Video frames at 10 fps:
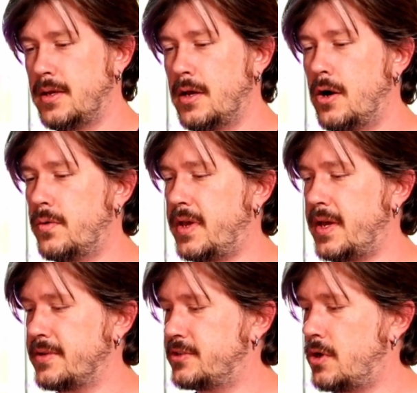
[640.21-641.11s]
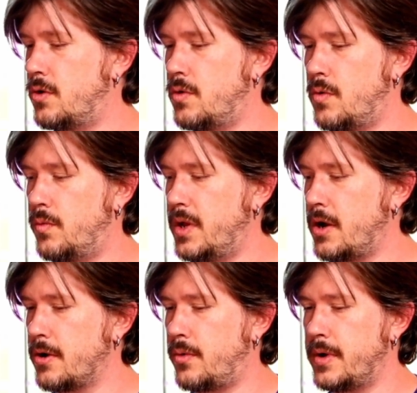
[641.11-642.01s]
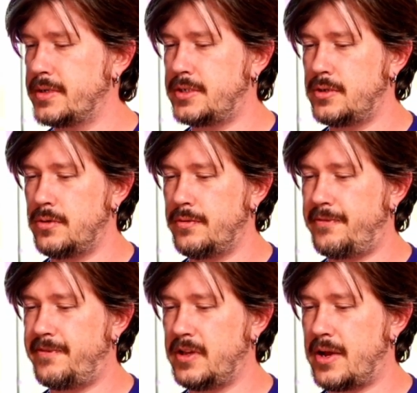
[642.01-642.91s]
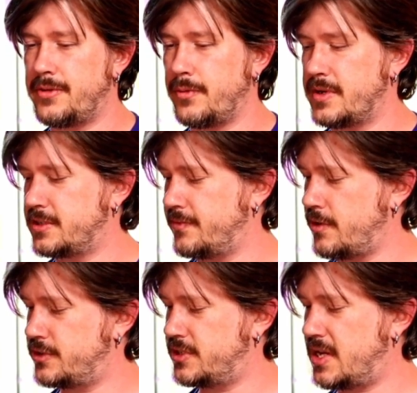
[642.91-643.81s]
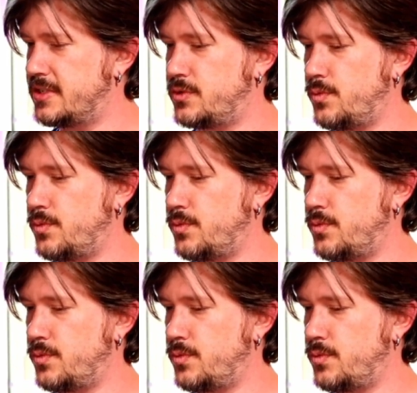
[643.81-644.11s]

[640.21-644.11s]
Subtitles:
Okay, so we are going to fill out the rest of our studs.